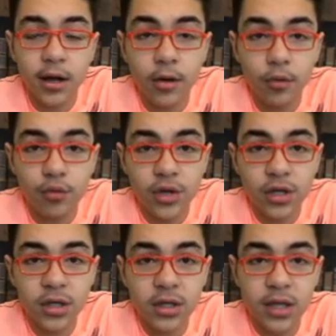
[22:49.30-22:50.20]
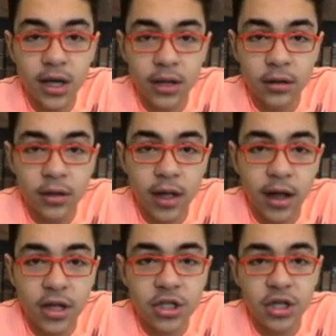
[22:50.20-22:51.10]
weird in
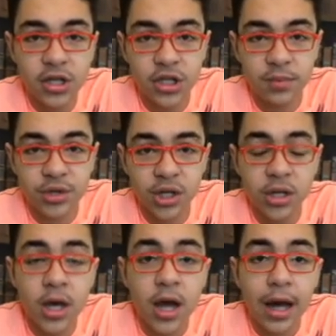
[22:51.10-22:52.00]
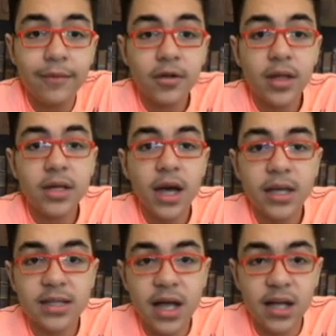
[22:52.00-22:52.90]
ancient Egyptian. After that, he asked
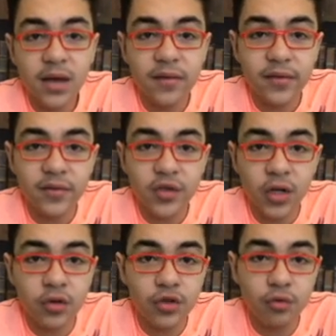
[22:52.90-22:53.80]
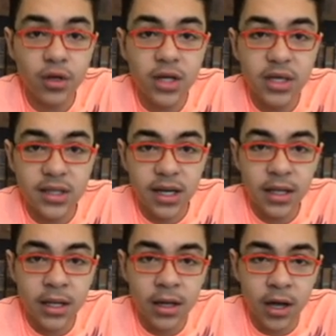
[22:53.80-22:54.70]
Sadie if she understood what he
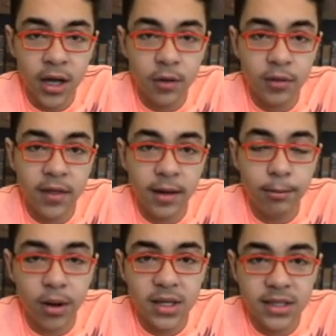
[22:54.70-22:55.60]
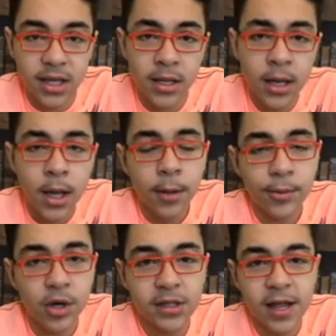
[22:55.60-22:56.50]
said, what the Ba said,
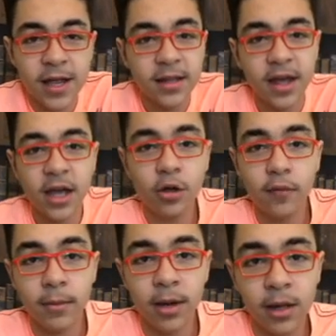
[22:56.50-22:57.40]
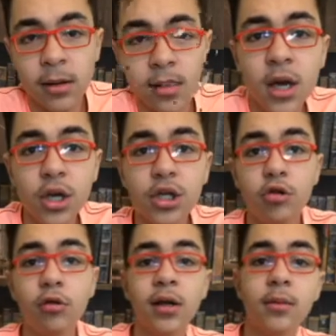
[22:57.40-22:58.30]
because it had the head of a male. She
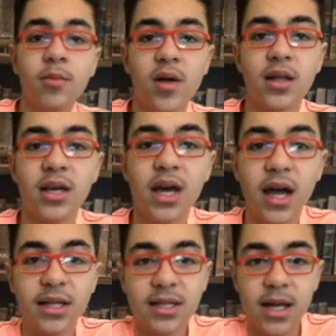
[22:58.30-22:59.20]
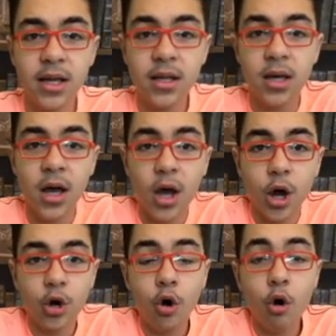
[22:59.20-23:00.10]
told him that he had said,
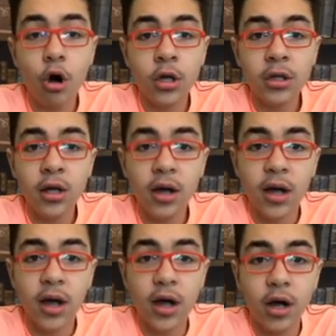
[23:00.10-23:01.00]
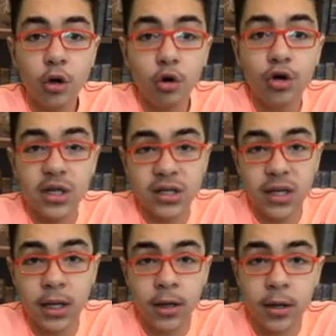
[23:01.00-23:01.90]
"Go on, glorious
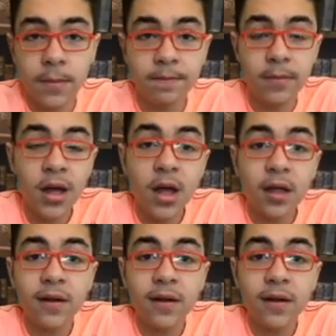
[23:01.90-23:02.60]
king." Then